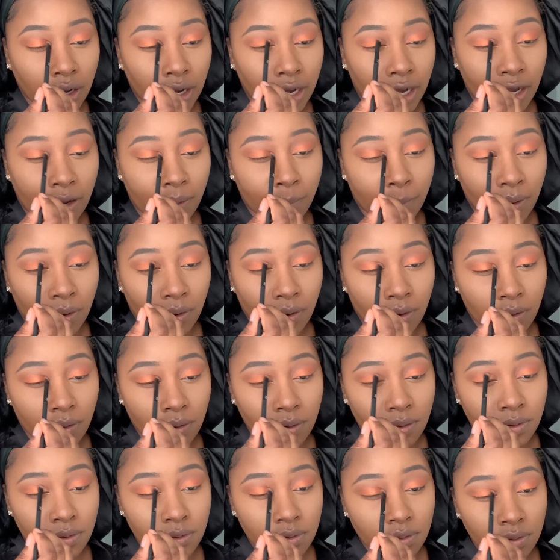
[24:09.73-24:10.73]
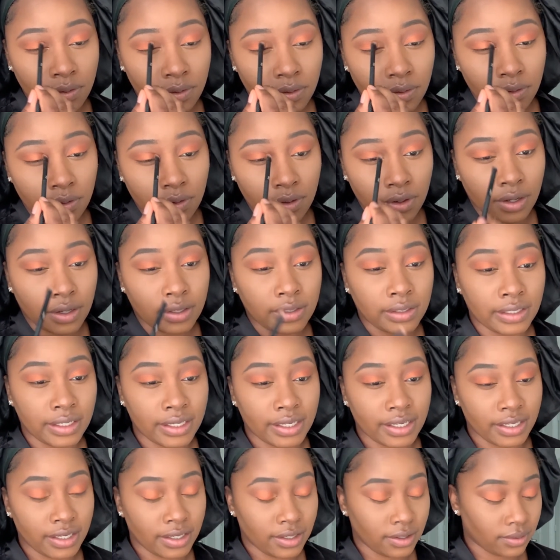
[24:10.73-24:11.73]
eyeball
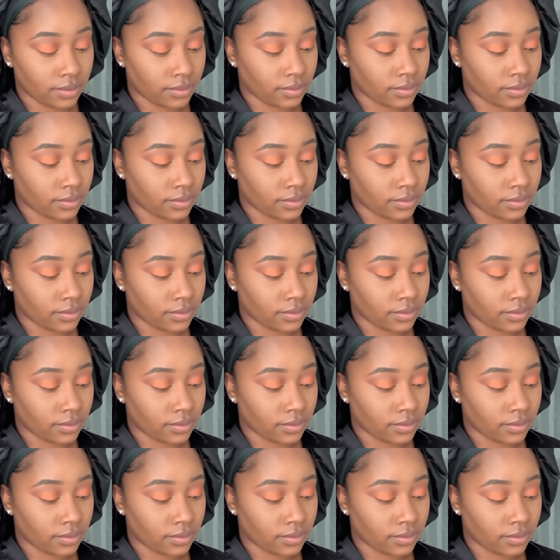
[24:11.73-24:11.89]
lid.